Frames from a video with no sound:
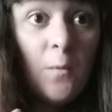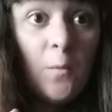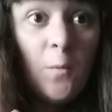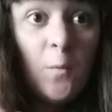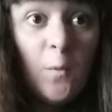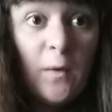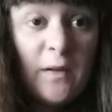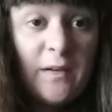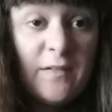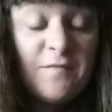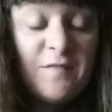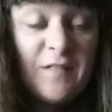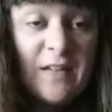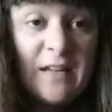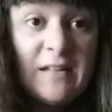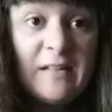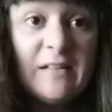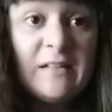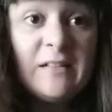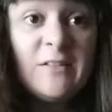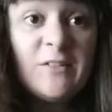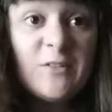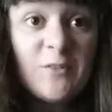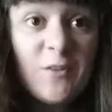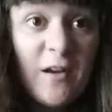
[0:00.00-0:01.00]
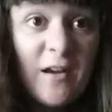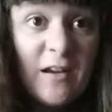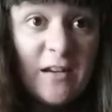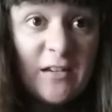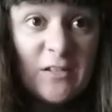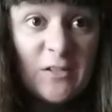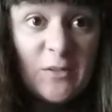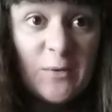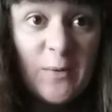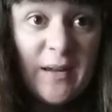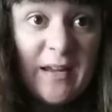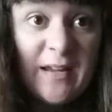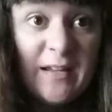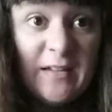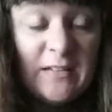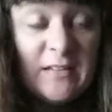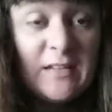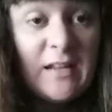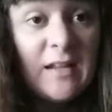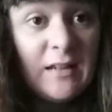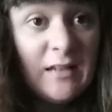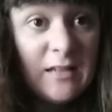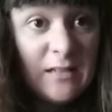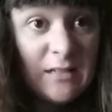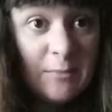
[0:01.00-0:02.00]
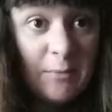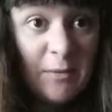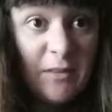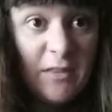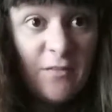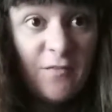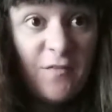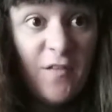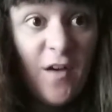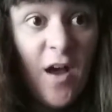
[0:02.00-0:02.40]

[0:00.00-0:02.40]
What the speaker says: one of England's greatest queens, Elizabeth